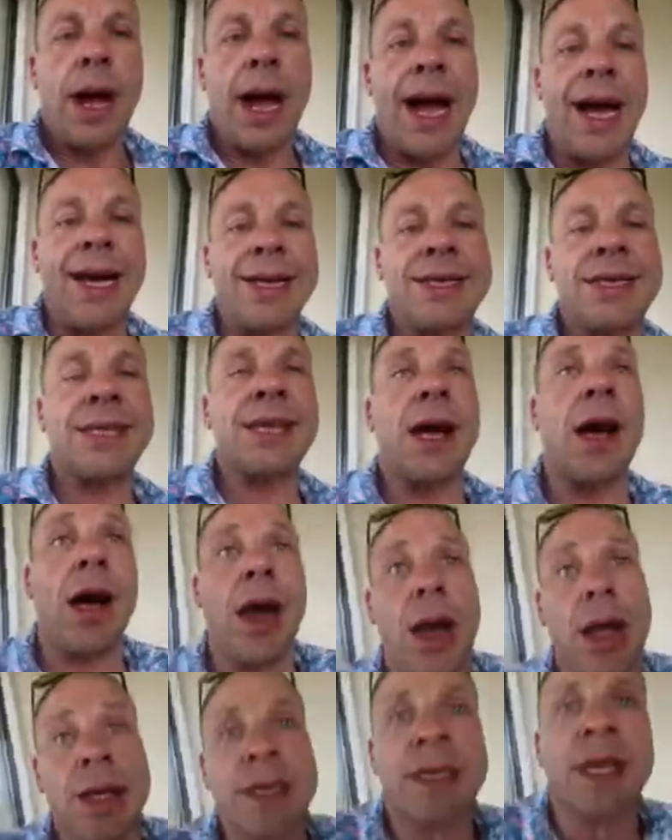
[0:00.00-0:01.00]
I
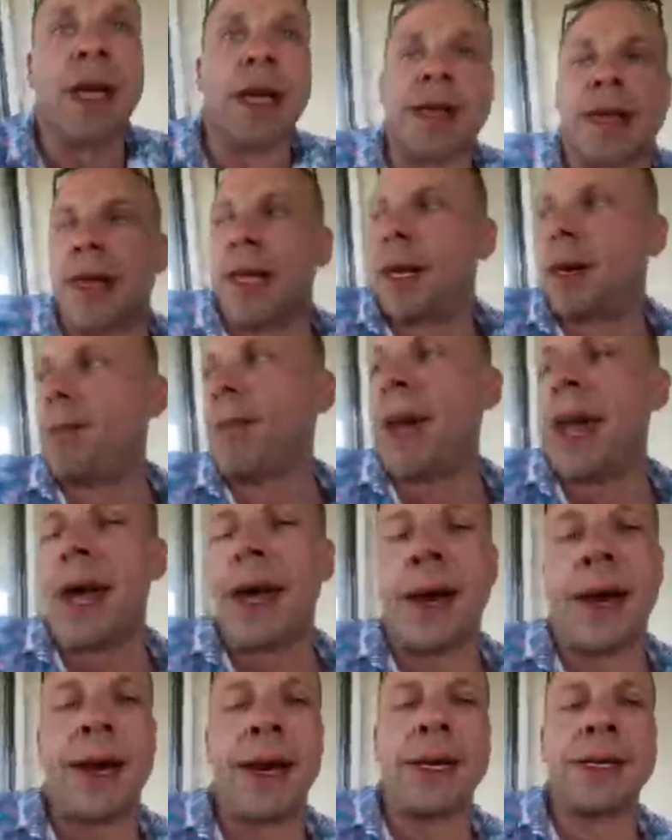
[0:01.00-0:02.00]
saw something about
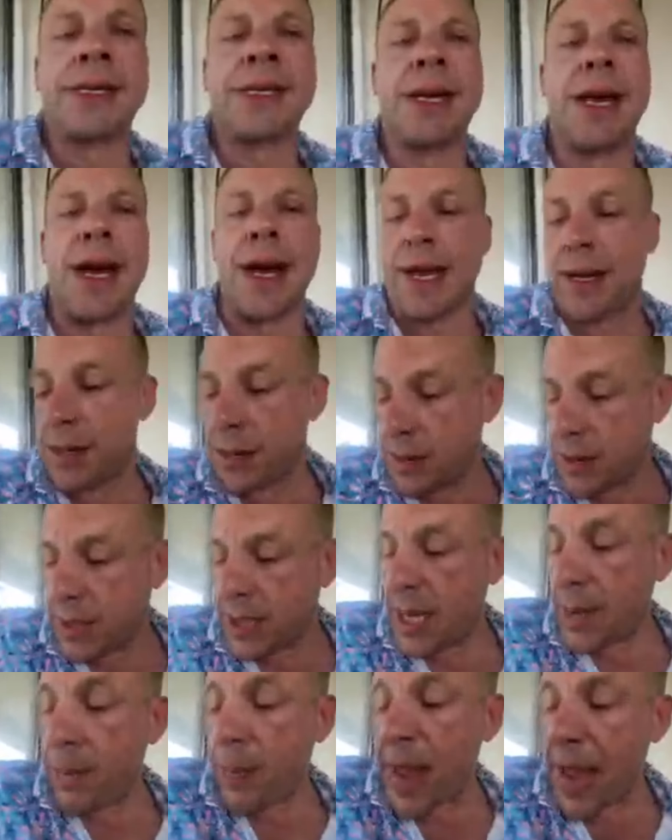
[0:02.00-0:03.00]
it. It's not,
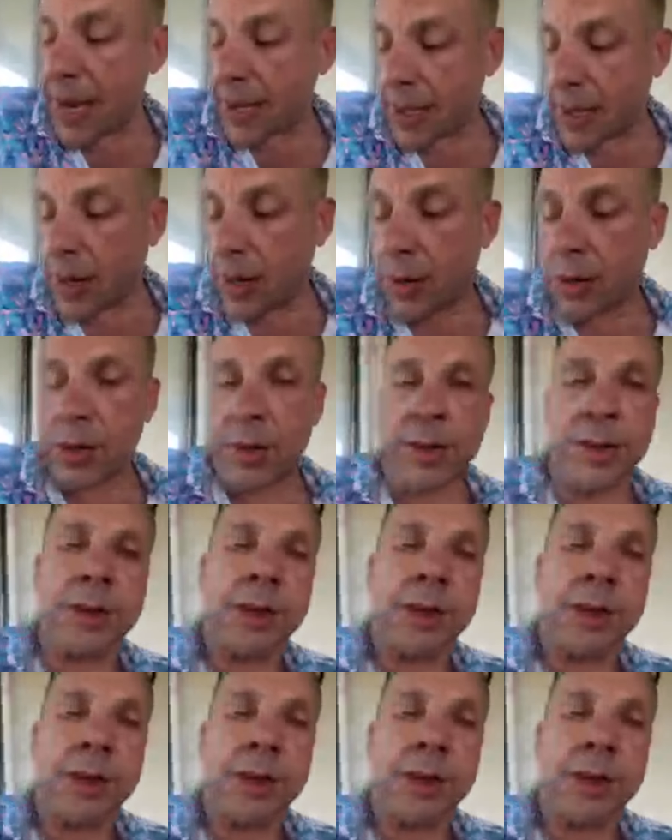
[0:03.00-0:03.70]
get back, dog.